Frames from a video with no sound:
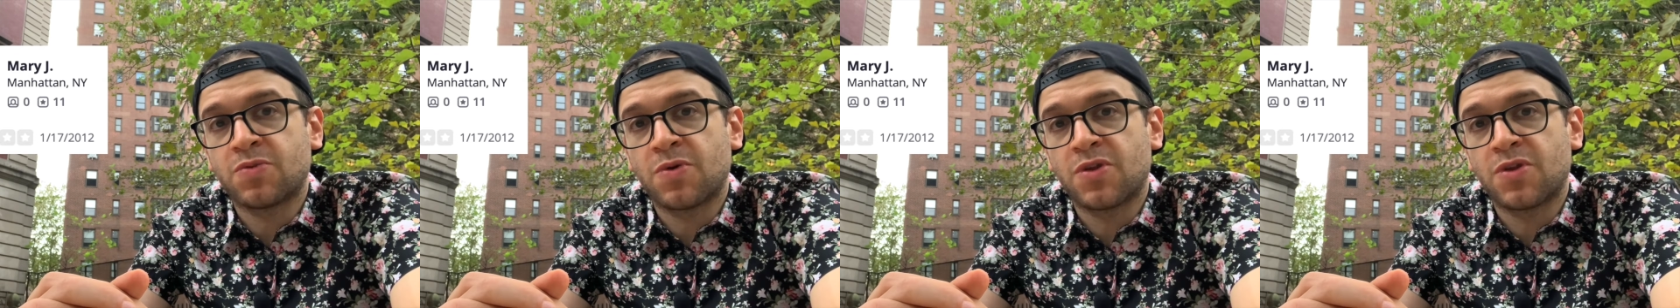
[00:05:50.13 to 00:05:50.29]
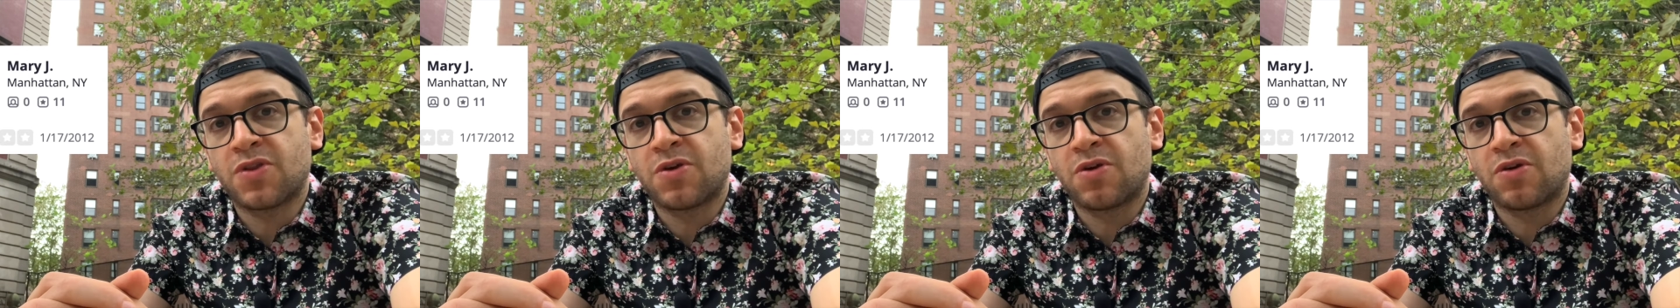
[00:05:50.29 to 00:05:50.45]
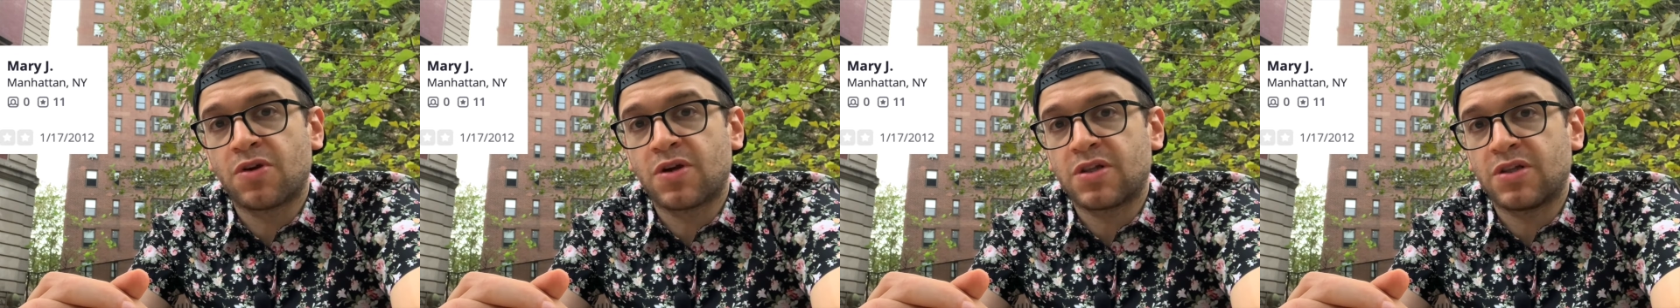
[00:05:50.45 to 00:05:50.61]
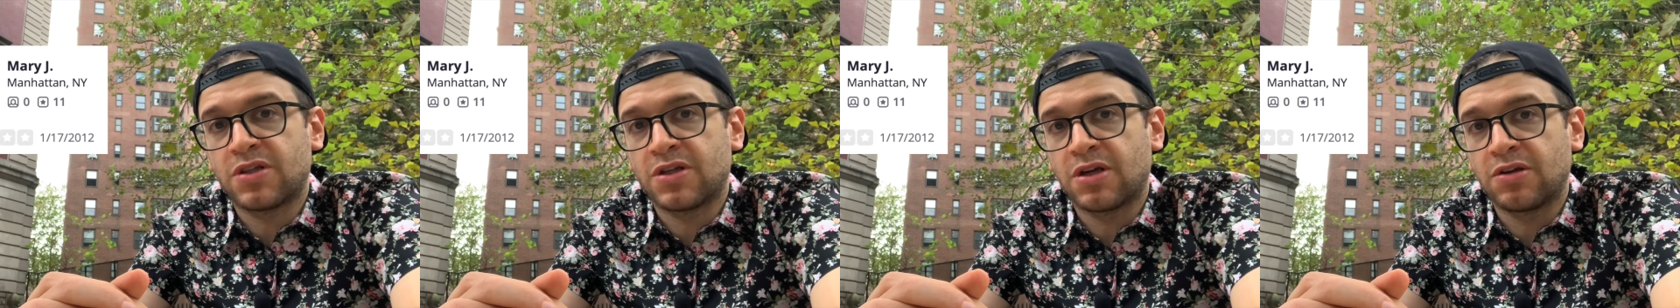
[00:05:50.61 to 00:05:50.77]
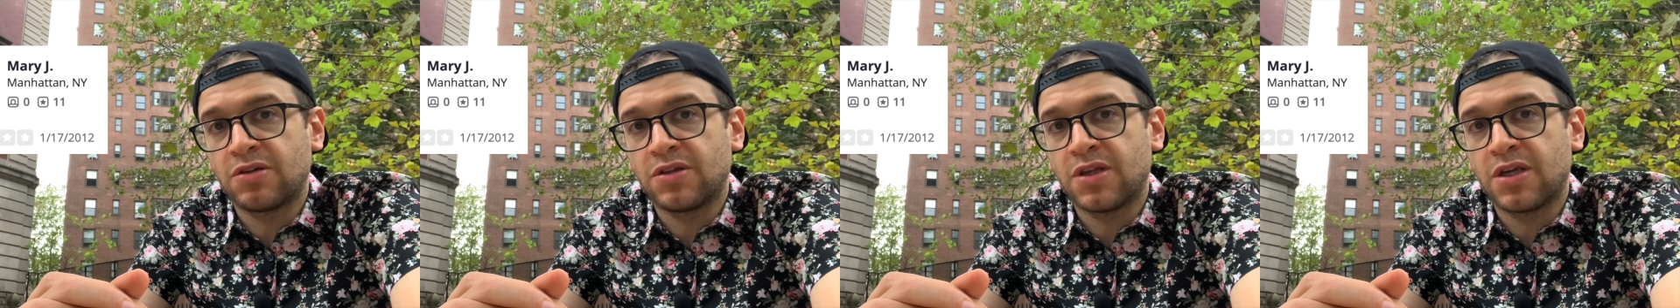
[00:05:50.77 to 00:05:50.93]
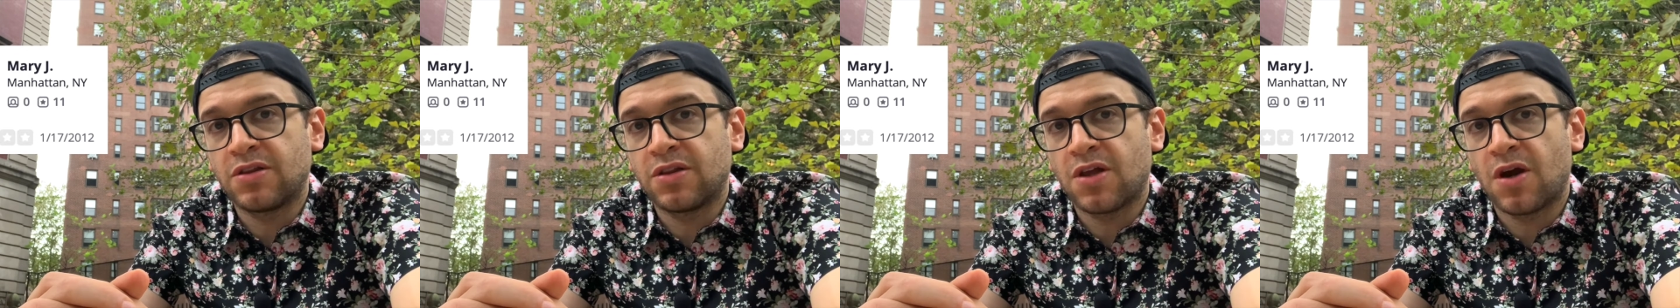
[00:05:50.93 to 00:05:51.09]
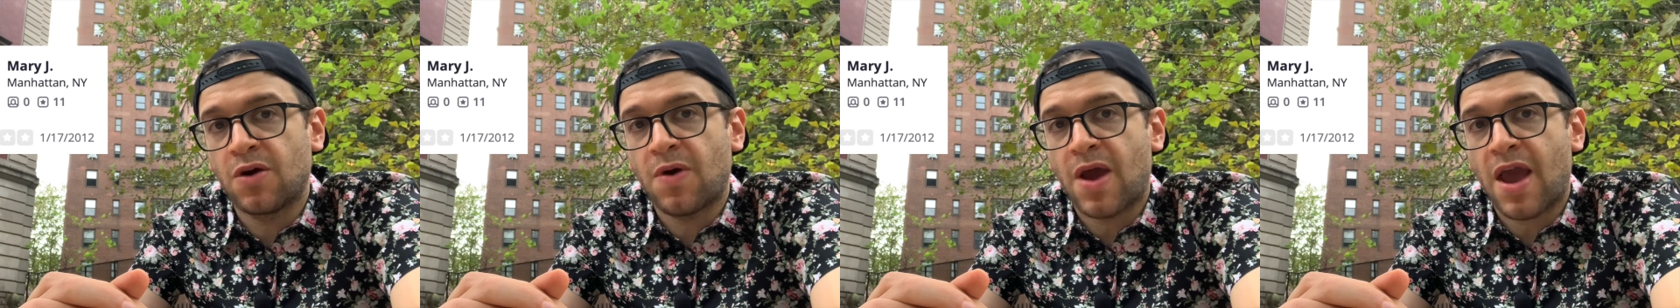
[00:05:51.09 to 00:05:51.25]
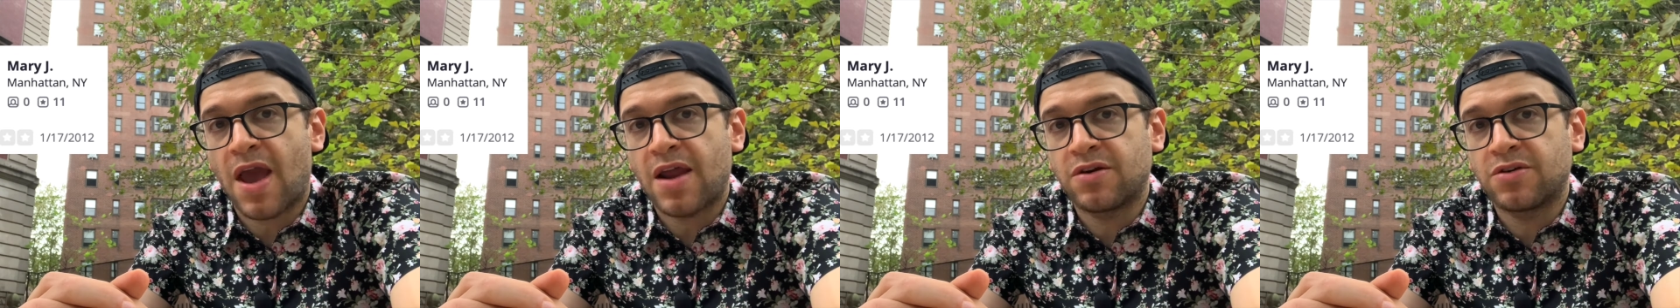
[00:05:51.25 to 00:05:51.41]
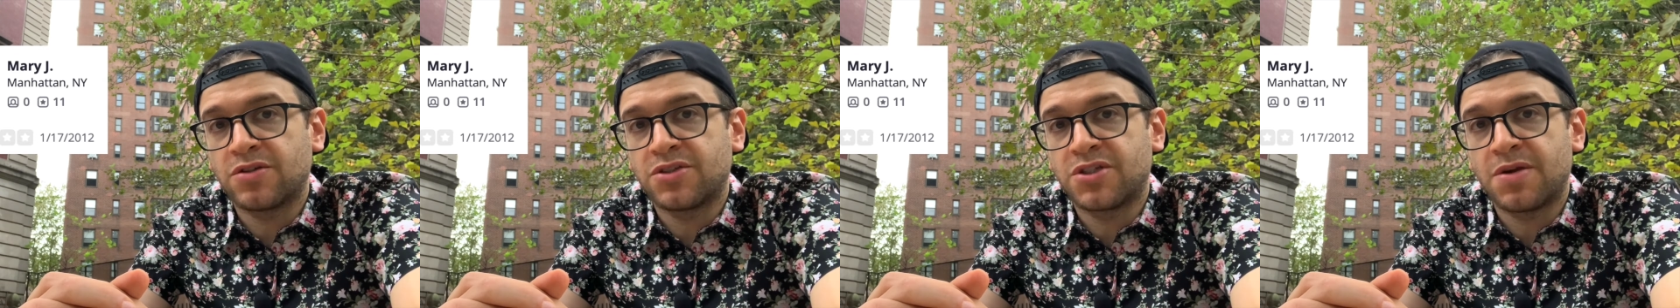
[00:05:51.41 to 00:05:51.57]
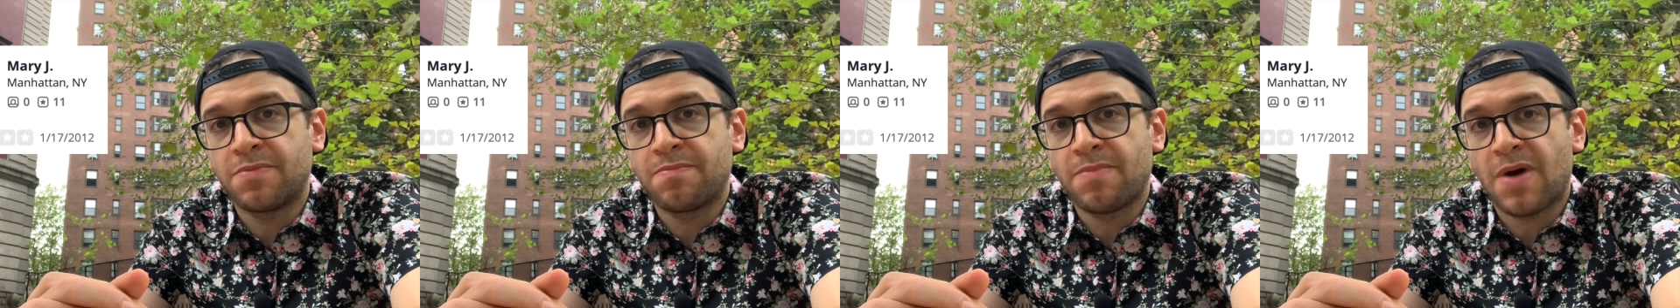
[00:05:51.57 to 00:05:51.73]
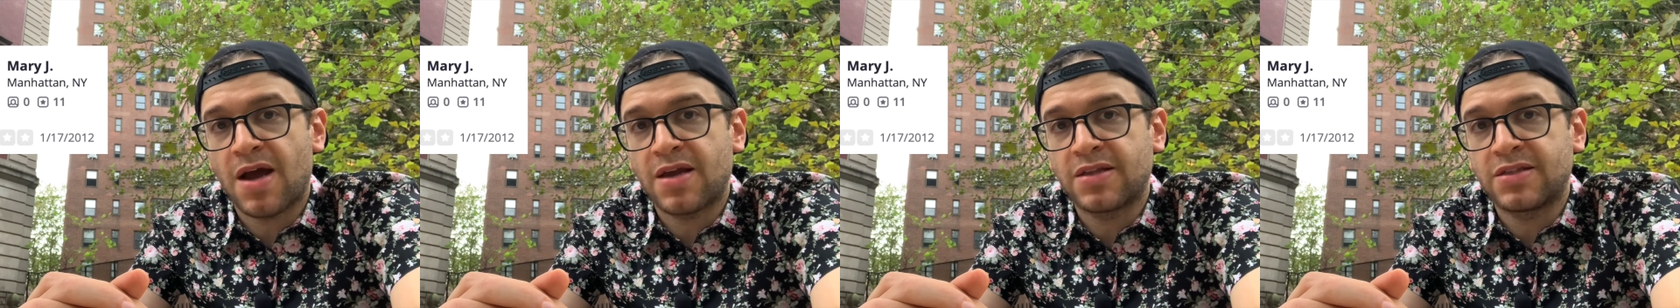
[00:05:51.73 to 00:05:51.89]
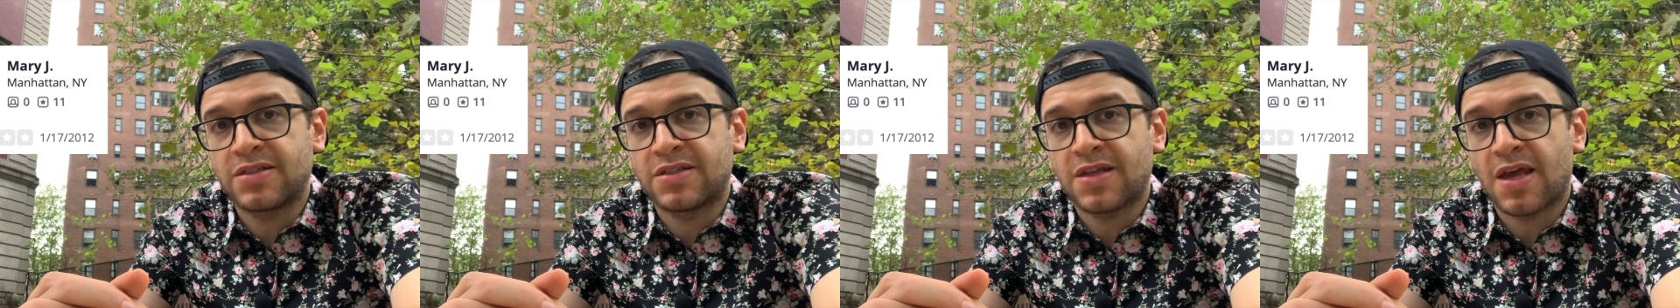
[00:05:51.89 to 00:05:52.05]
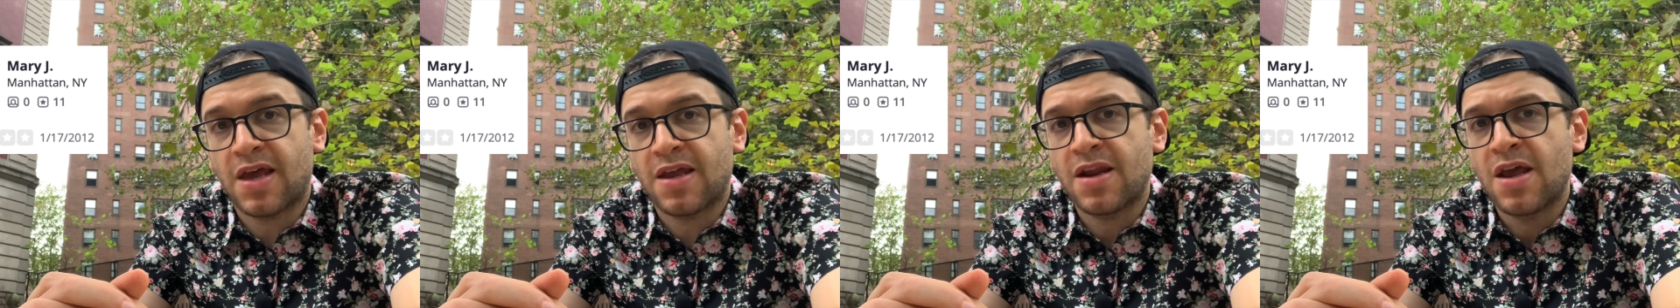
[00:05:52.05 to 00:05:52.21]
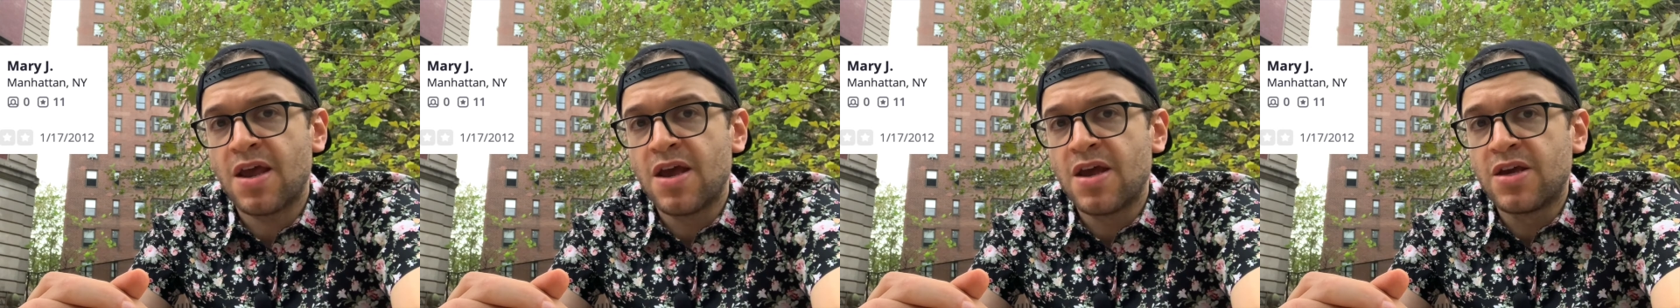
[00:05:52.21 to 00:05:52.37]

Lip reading: with your clearly low-energy mindset